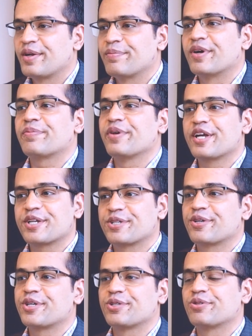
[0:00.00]
but make
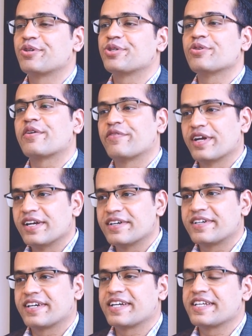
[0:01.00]
sure you are well
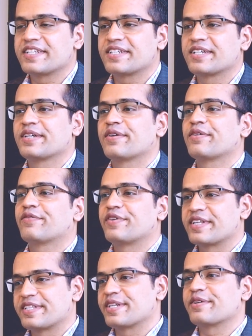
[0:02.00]
dressed,
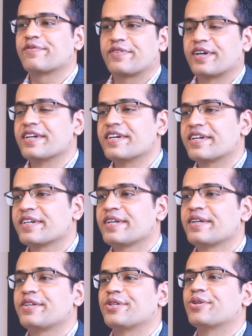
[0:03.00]
facing front,
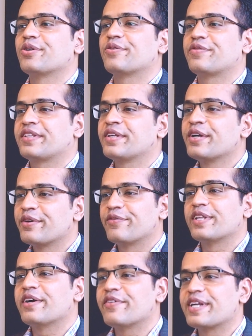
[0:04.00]

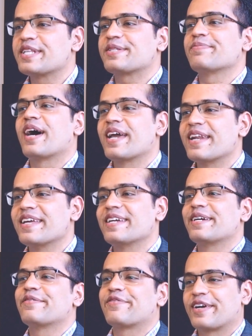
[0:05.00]
with a very
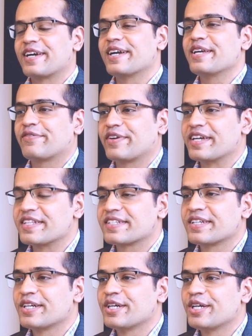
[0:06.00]
smiley and friendly
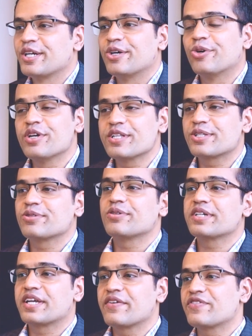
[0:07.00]
face. Doing
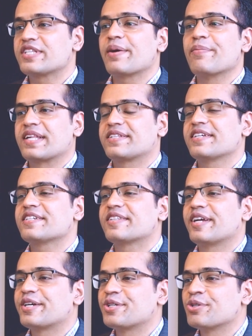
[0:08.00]
so gives the message
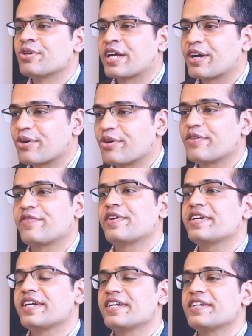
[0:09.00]
that you are a
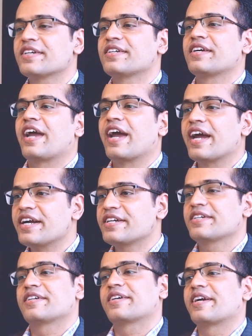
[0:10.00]
confident
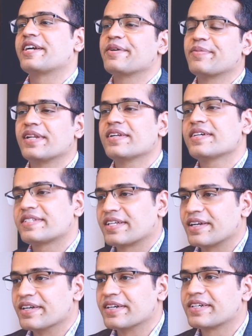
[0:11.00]
and credible
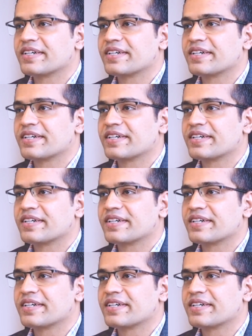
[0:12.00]
seller.